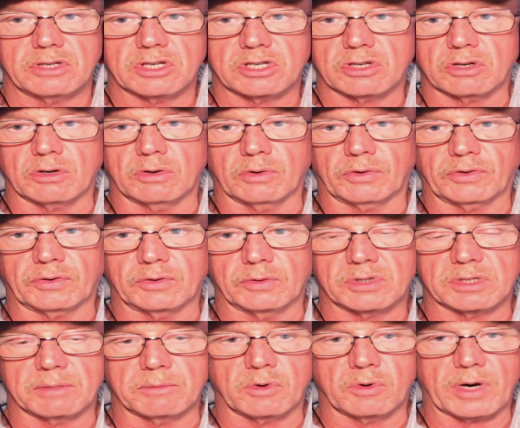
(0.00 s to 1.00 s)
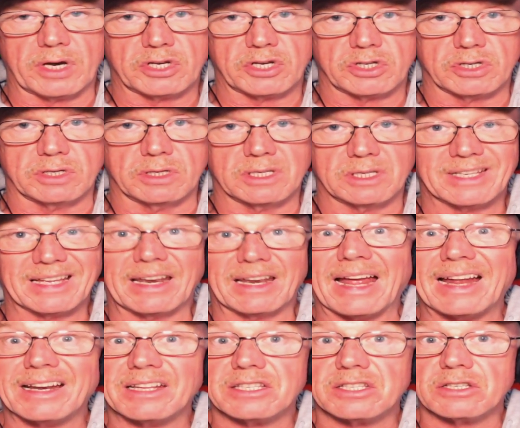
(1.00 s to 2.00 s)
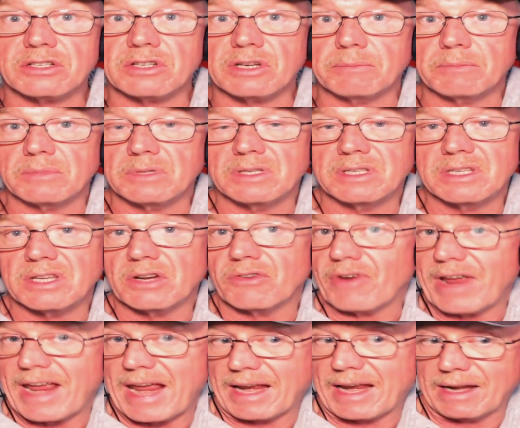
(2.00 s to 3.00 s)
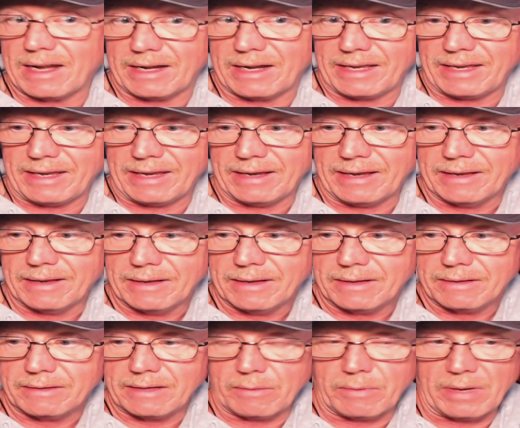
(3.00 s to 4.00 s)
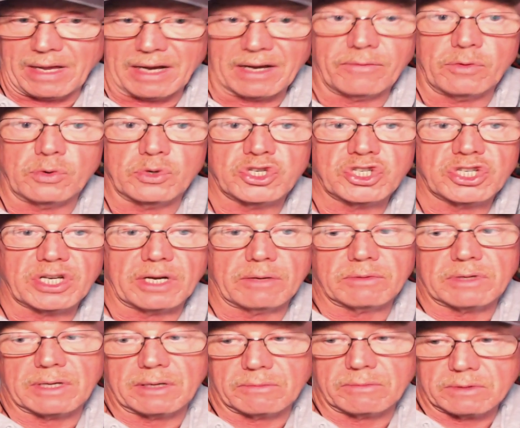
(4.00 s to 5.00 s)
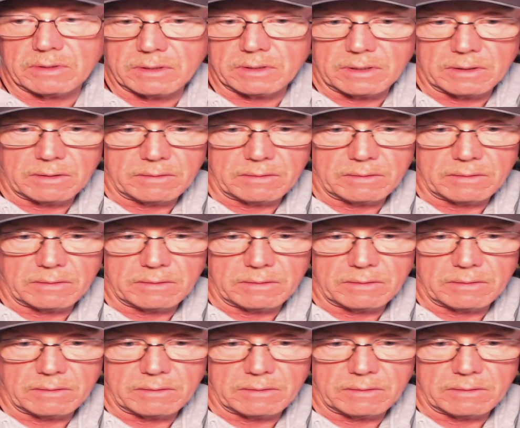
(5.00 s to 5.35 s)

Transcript: just to go through some questions and answer them directly. Anyway, I'll give you a shout out